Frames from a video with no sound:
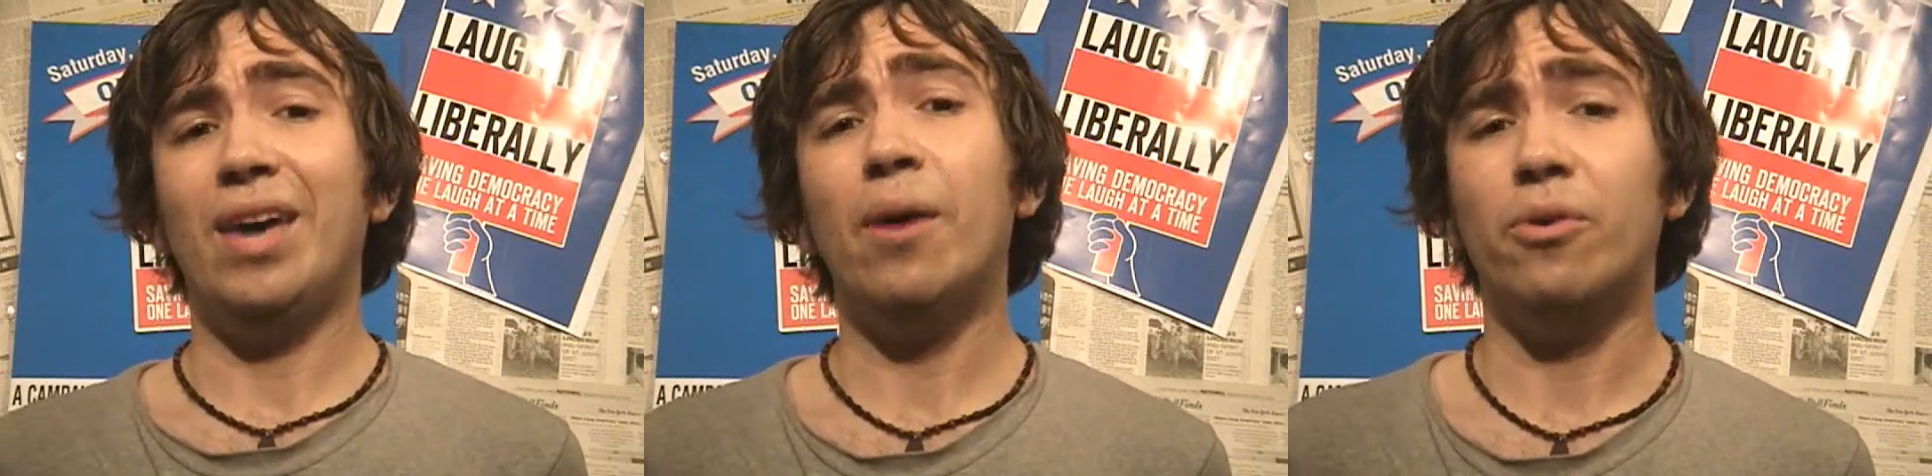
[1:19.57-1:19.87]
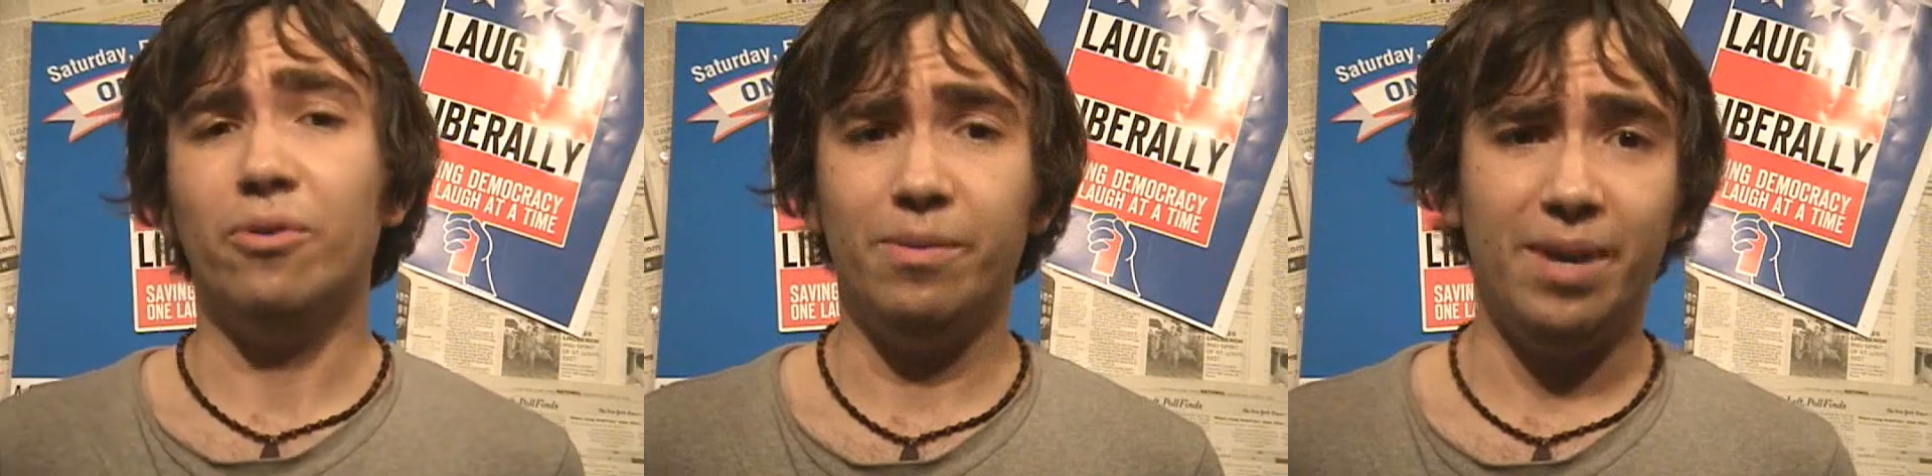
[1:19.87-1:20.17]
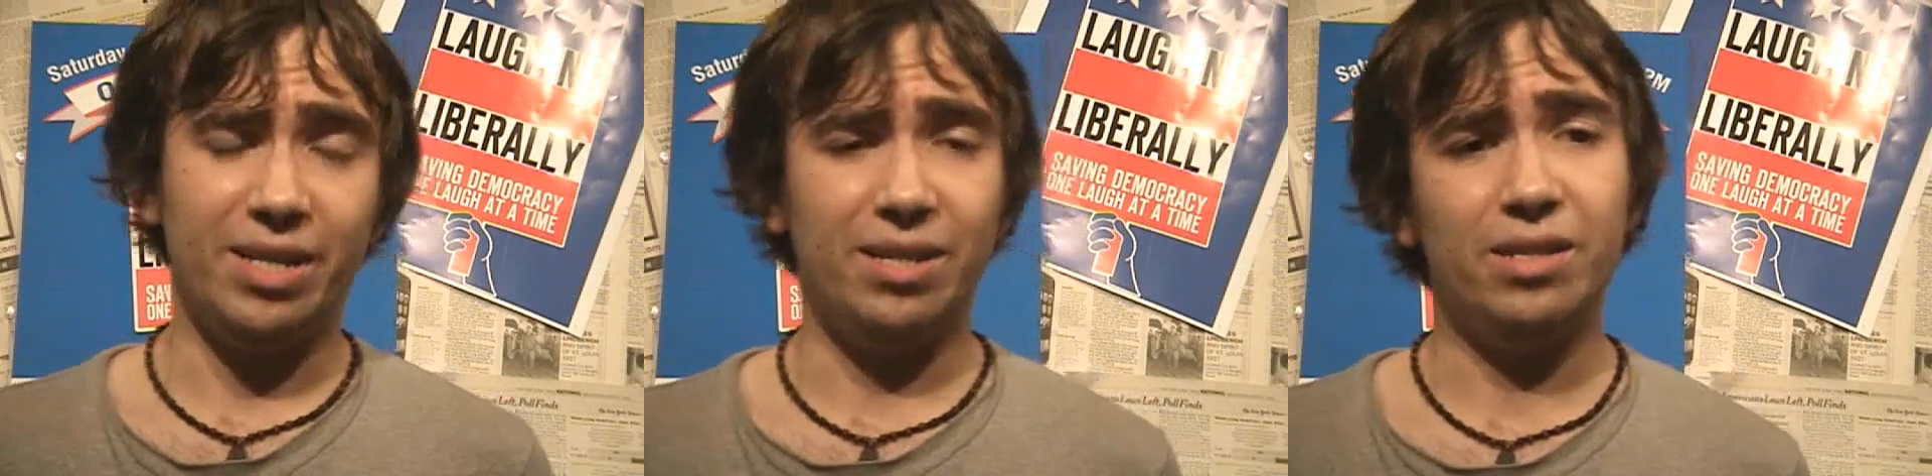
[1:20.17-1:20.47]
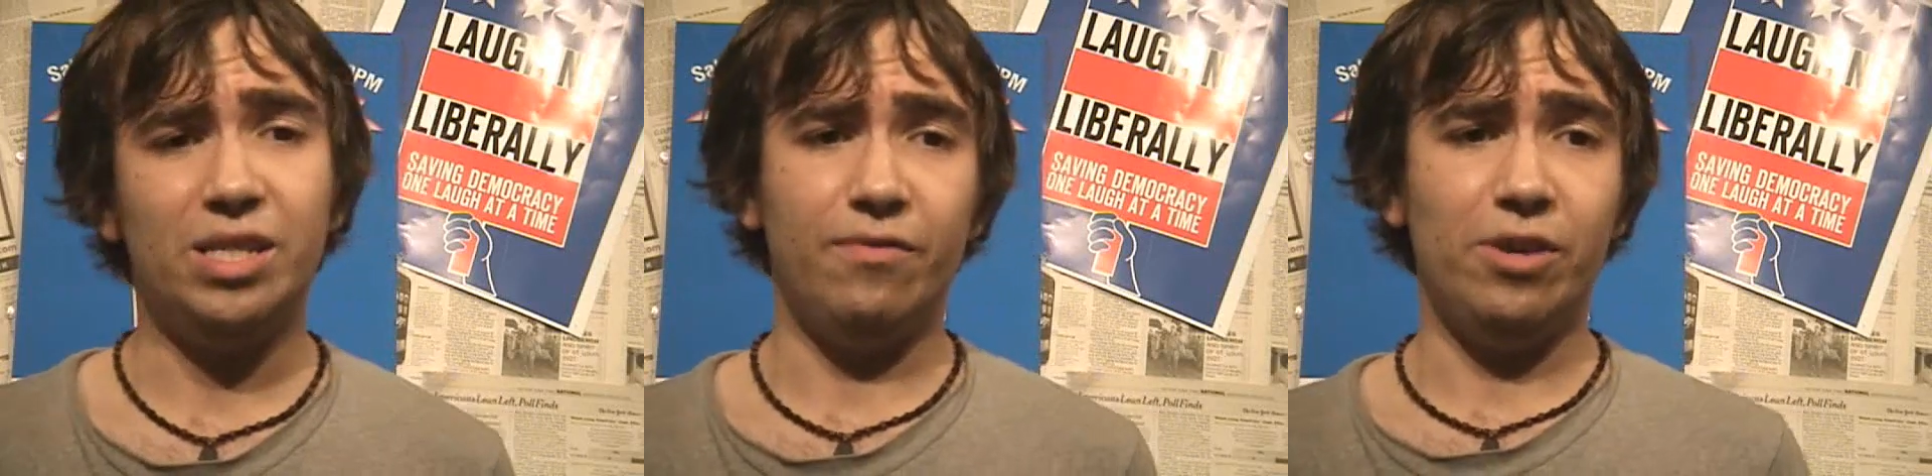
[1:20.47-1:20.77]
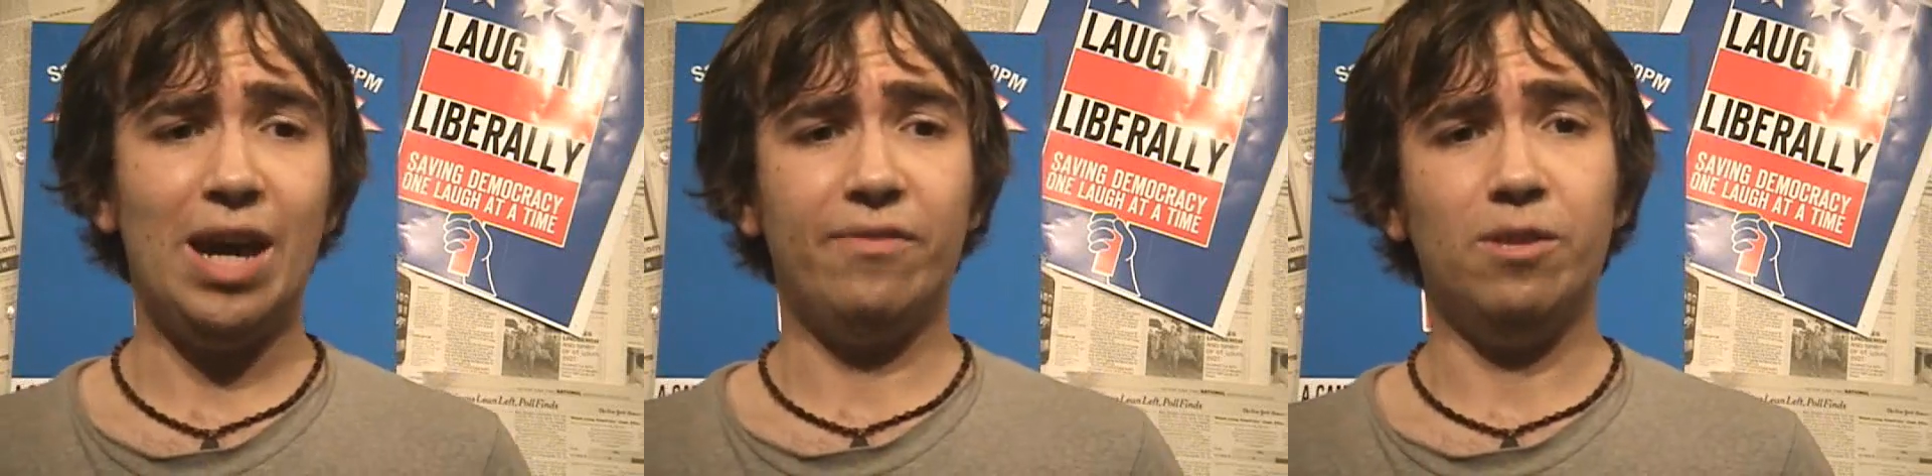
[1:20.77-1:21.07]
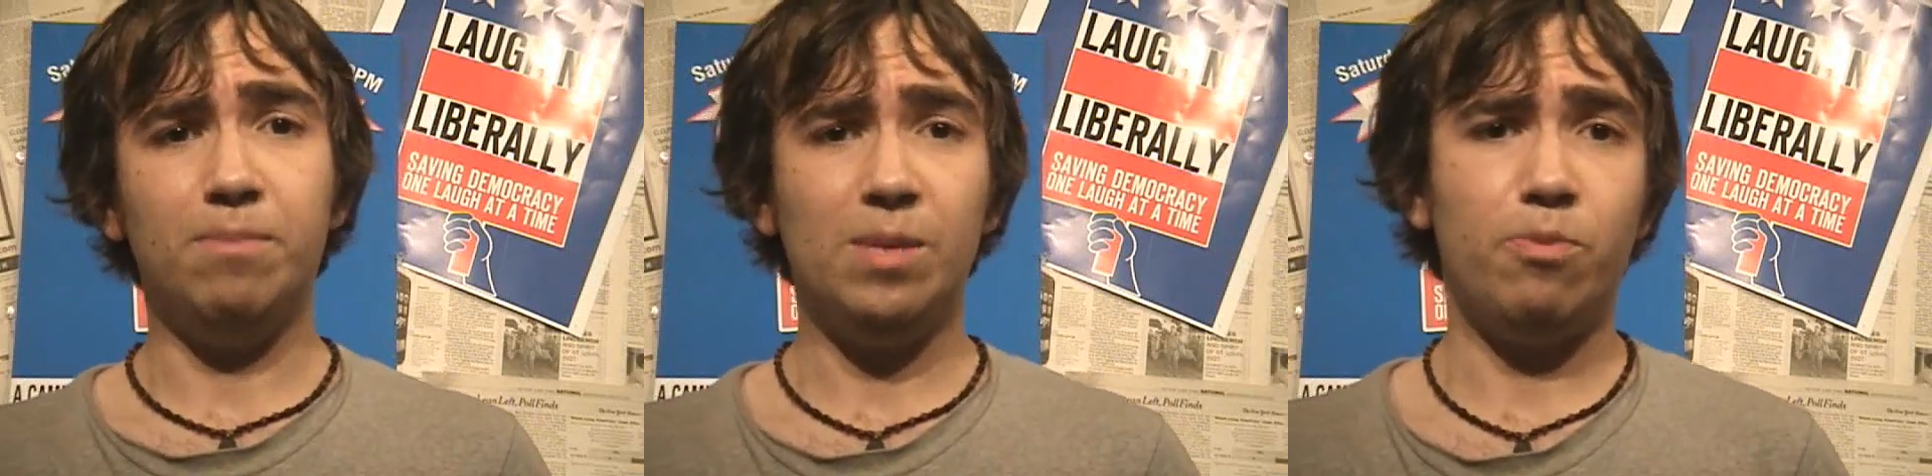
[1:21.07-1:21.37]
That would only make sense if you have to be